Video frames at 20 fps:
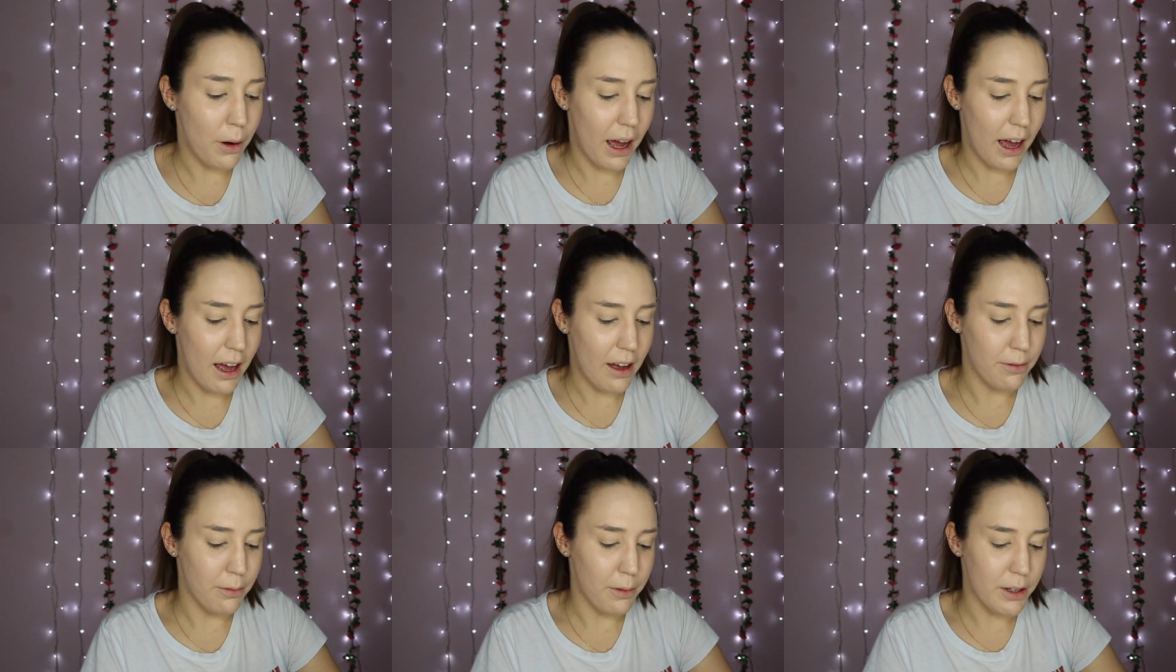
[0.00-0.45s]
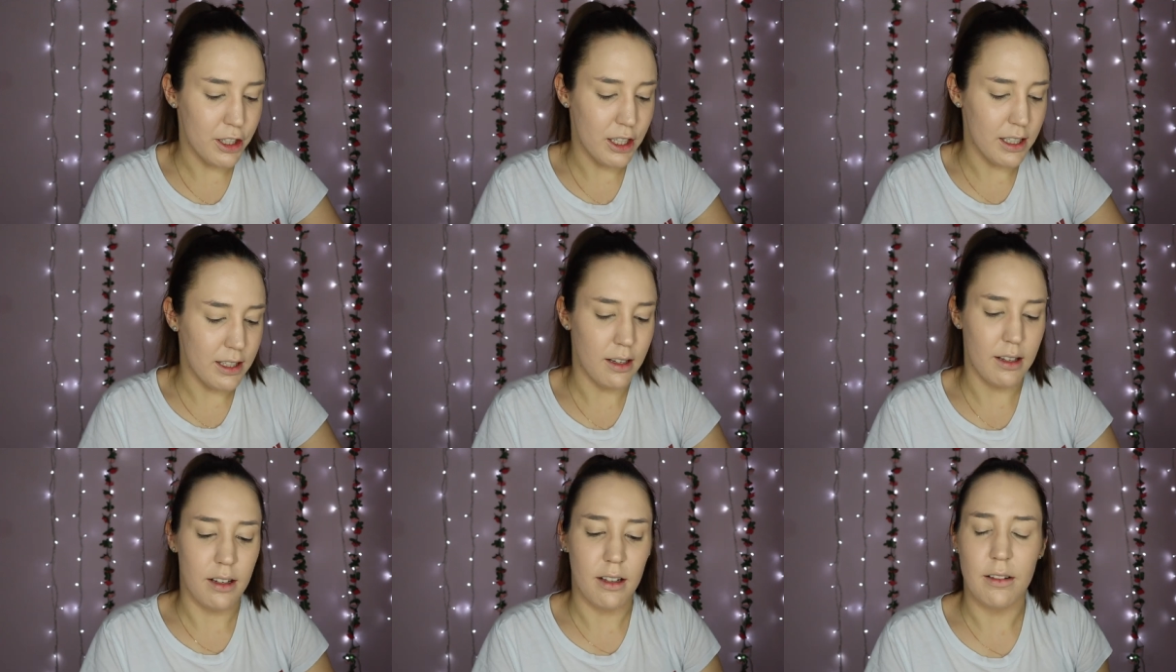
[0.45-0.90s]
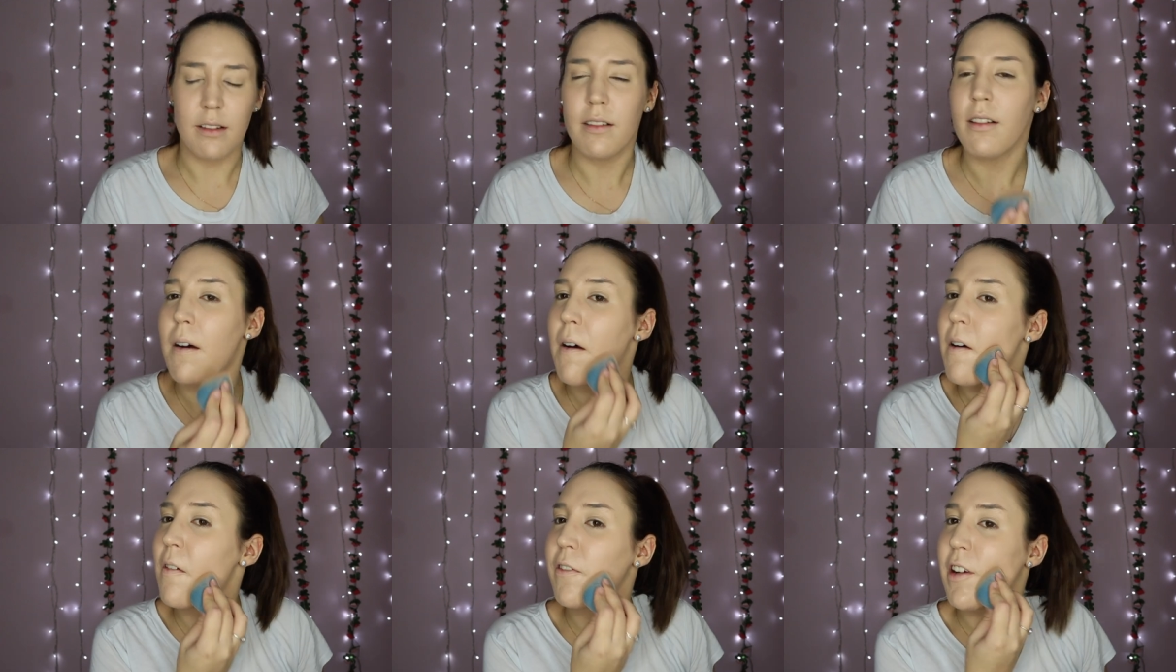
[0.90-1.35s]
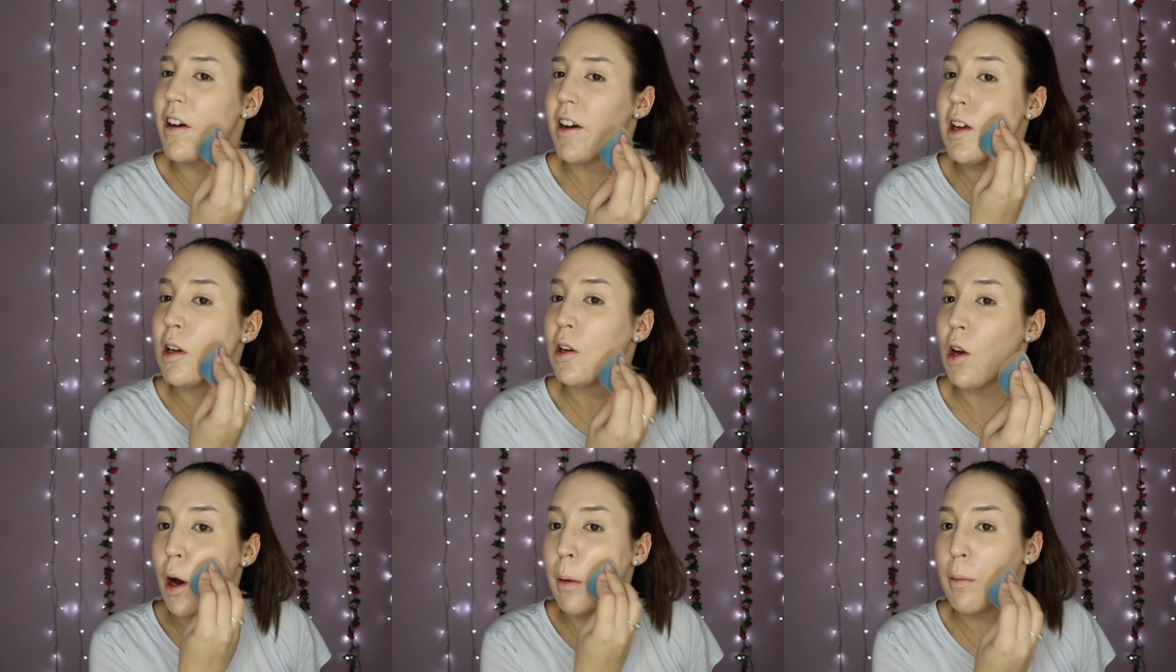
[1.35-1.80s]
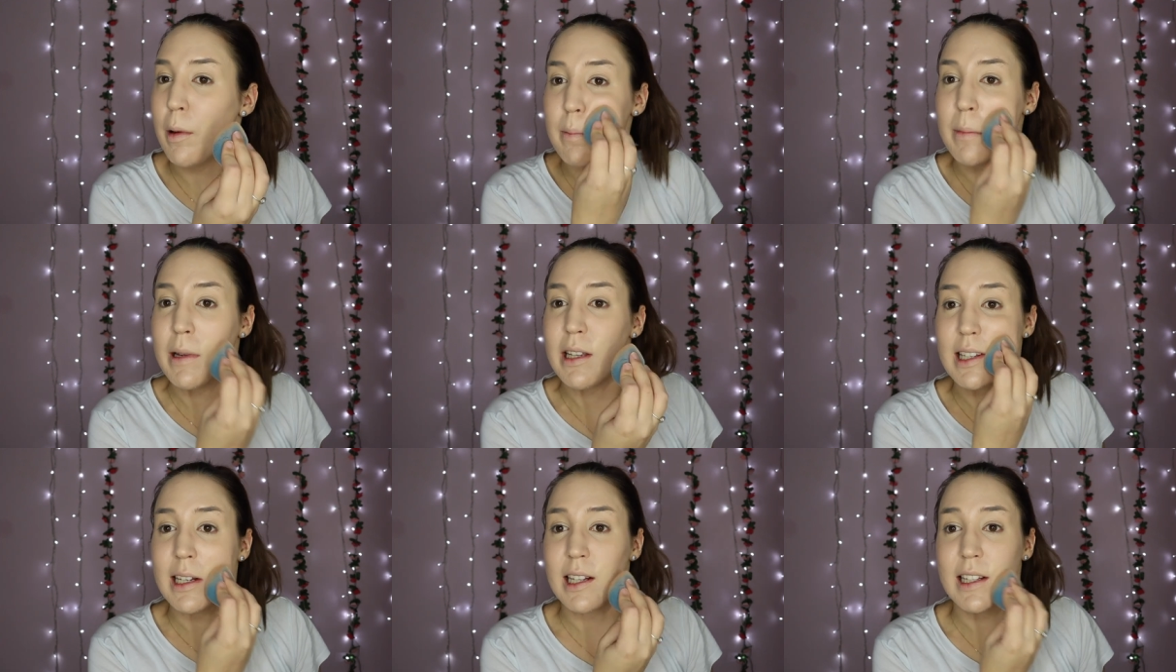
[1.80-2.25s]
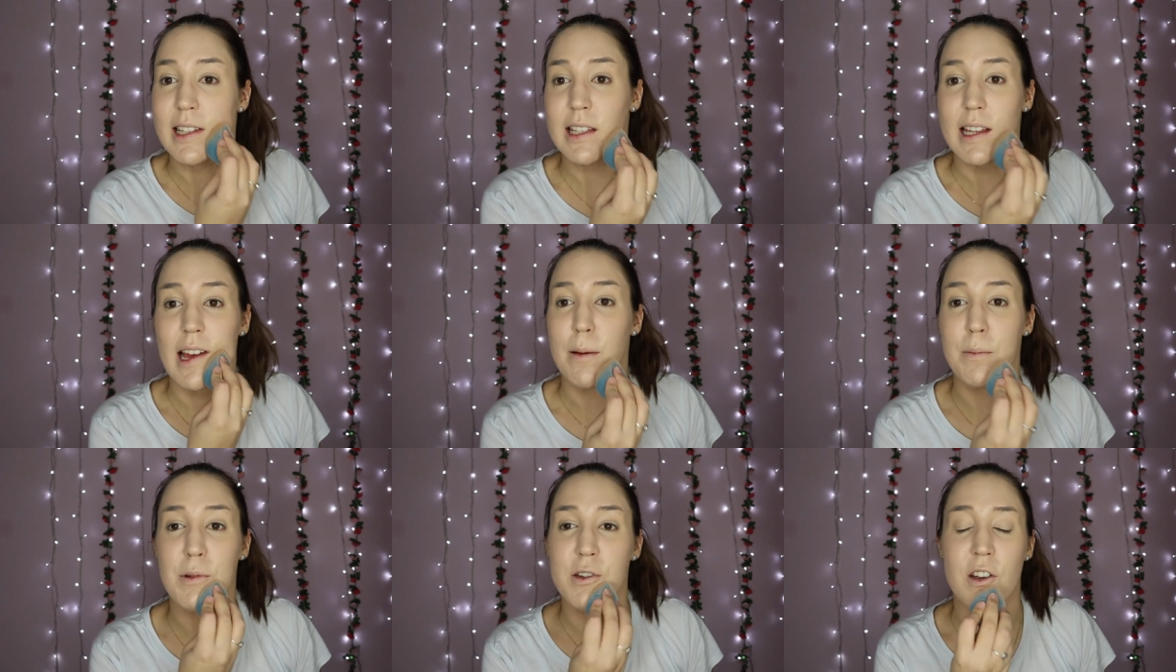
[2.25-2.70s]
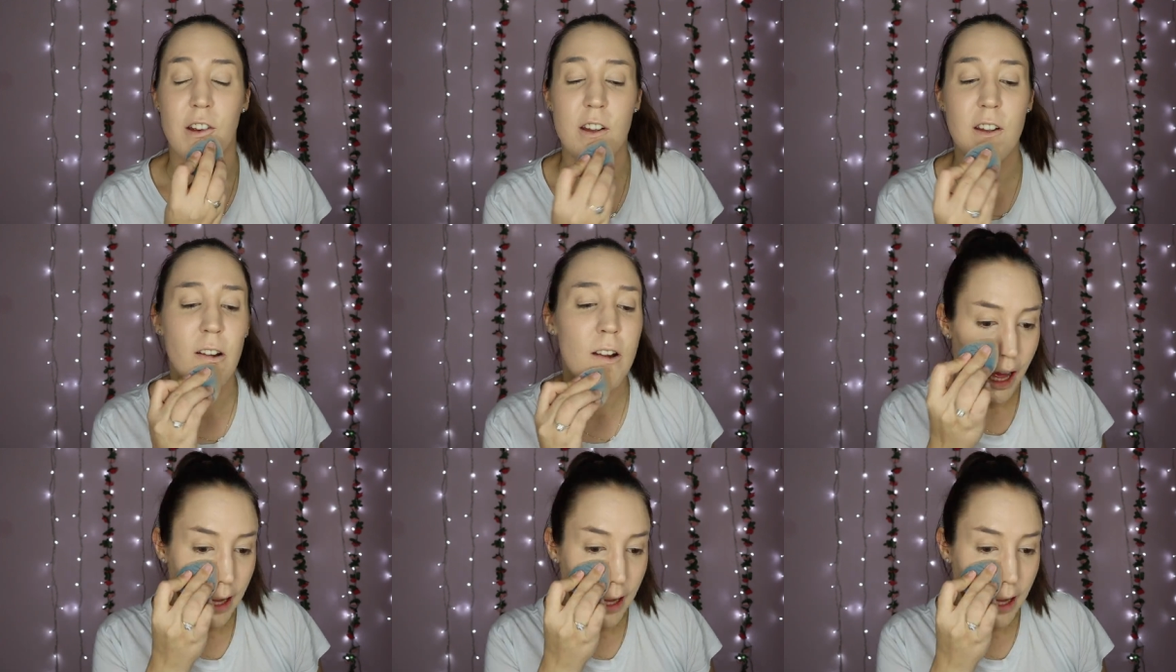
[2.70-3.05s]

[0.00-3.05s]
have, which is a very common misconception.